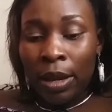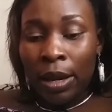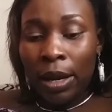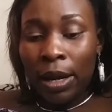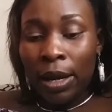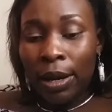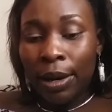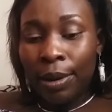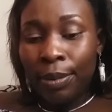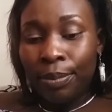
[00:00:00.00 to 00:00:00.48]

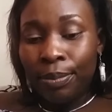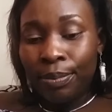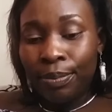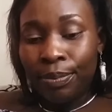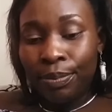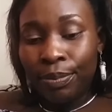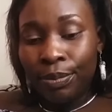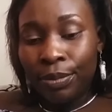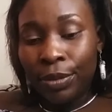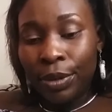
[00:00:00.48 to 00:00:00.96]
I
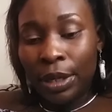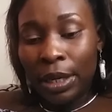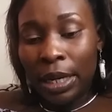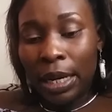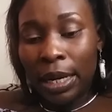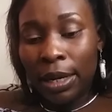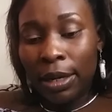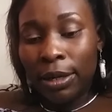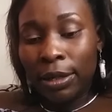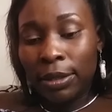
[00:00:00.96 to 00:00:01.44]

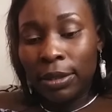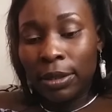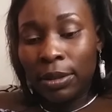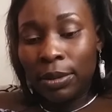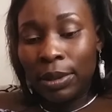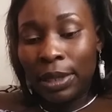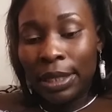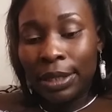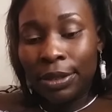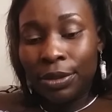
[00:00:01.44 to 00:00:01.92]

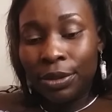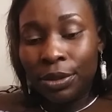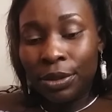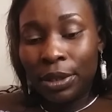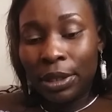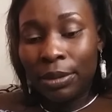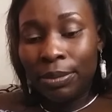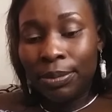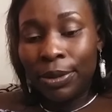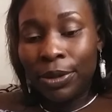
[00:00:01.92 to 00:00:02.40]
also want to
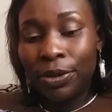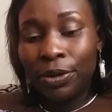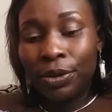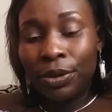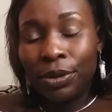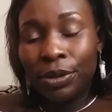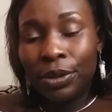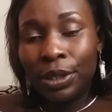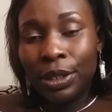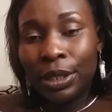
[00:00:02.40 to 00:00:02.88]
talk
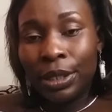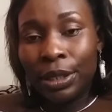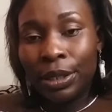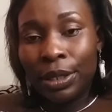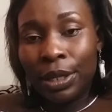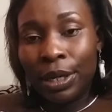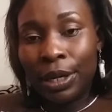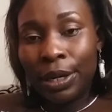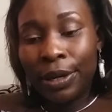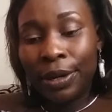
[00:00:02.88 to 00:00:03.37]
about
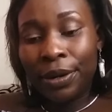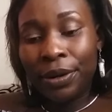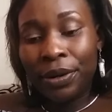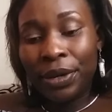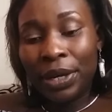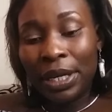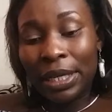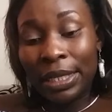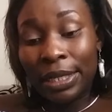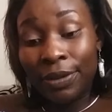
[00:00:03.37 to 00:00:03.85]

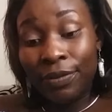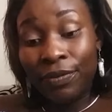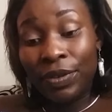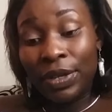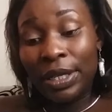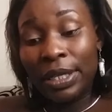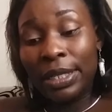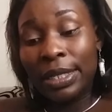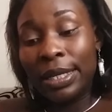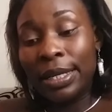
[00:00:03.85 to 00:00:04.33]

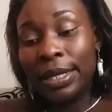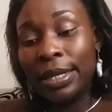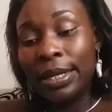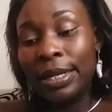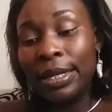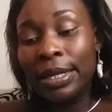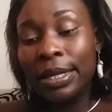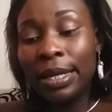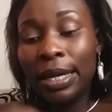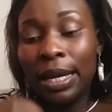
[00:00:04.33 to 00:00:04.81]
creativity
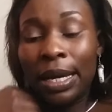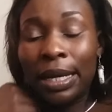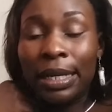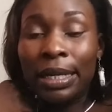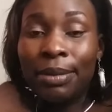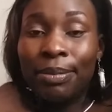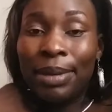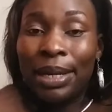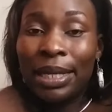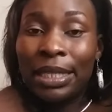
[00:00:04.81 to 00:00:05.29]

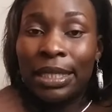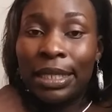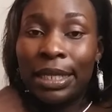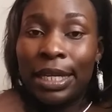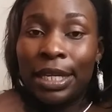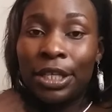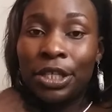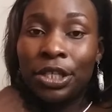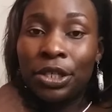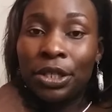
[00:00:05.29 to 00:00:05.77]
and
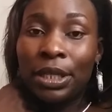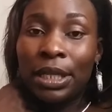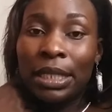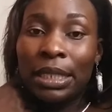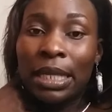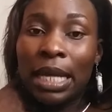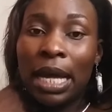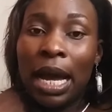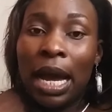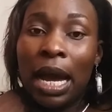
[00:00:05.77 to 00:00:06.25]
imagination
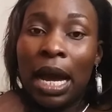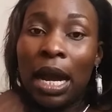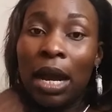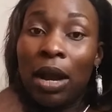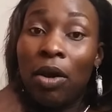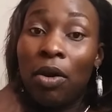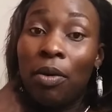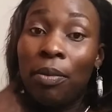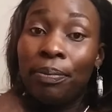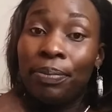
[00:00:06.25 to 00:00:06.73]
as a
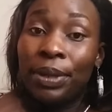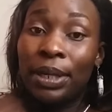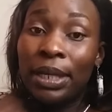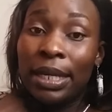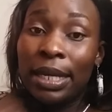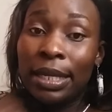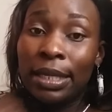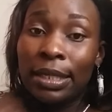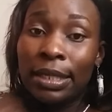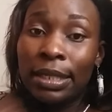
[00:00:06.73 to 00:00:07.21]

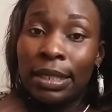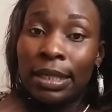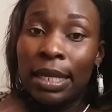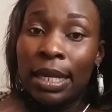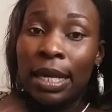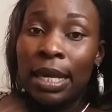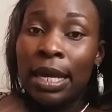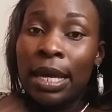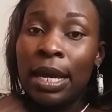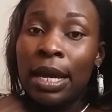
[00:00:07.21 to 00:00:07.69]
competence.
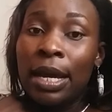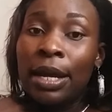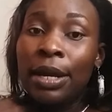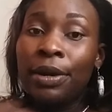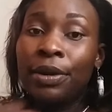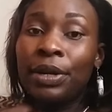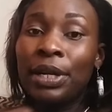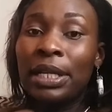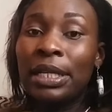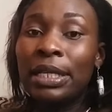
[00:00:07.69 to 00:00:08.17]

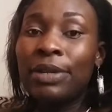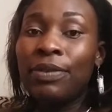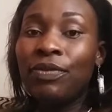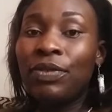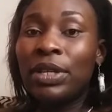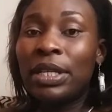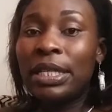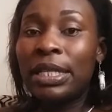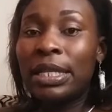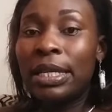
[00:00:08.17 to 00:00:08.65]

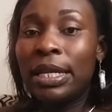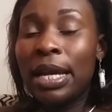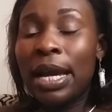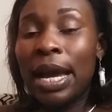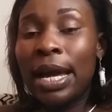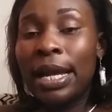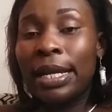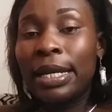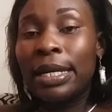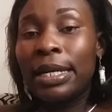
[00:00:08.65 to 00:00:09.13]
Creativity
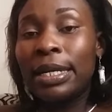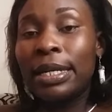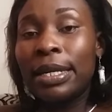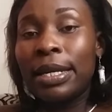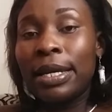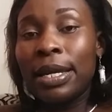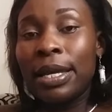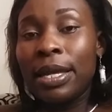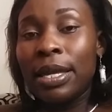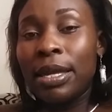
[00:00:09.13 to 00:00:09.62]
and
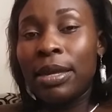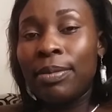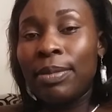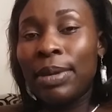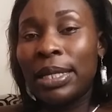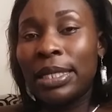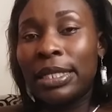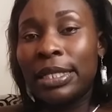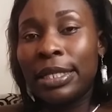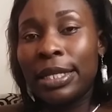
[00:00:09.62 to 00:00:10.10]

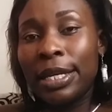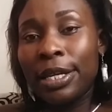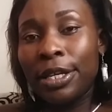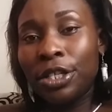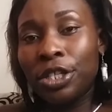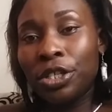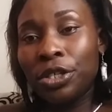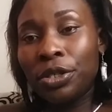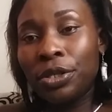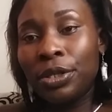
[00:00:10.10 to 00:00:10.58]

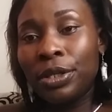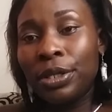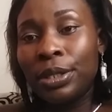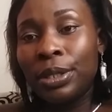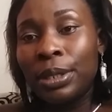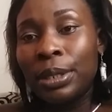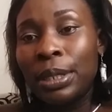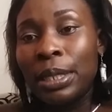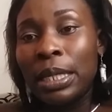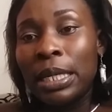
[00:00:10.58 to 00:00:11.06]
imagination
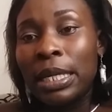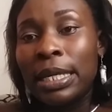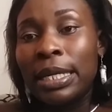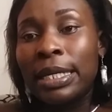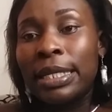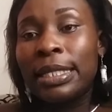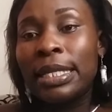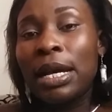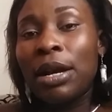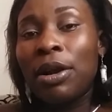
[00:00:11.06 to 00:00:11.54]

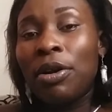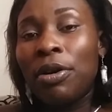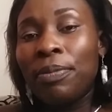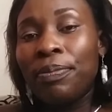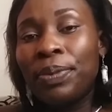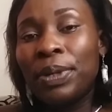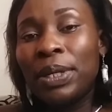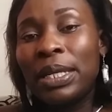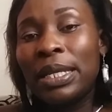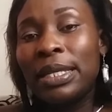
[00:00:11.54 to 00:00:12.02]
is a
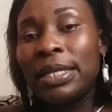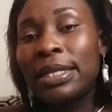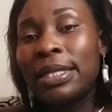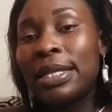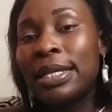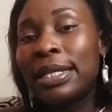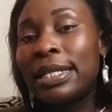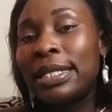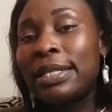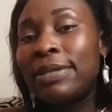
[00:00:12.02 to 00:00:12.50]
competence
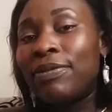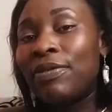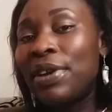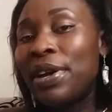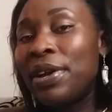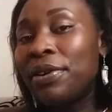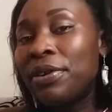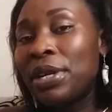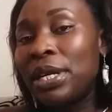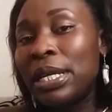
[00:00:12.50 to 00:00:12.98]
that is
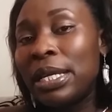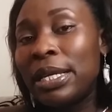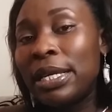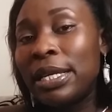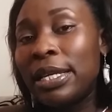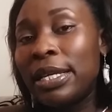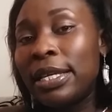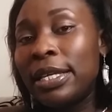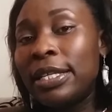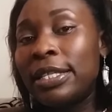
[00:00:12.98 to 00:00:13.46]
very
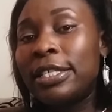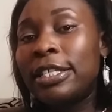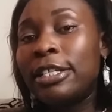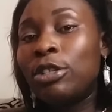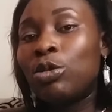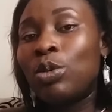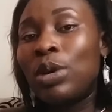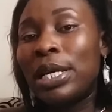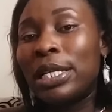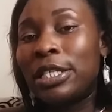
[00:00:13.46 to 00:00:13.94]
easy
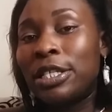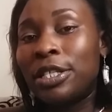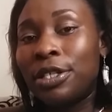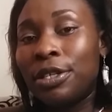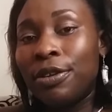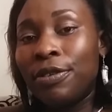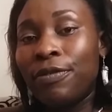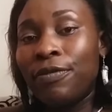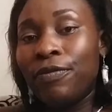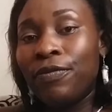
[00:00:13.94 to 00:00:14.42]
to
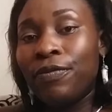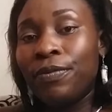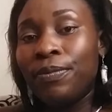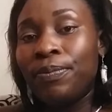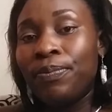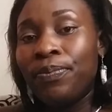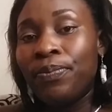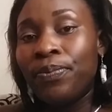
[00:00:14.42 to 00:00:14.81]
achieve